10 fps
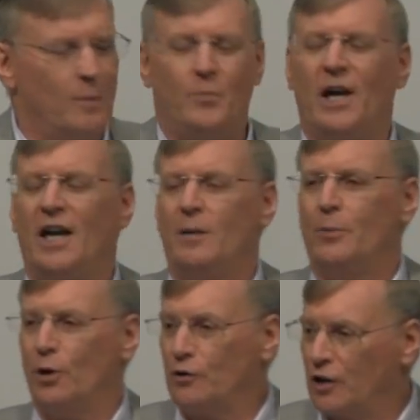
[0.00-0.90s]
being
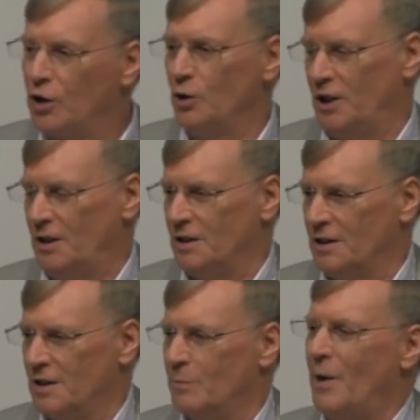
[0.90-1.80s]
persecuted
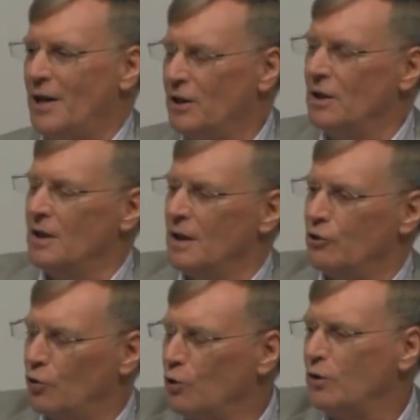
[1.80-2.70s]
by the
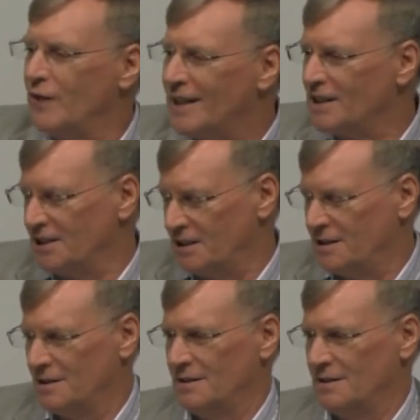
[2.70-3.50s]
Church of England.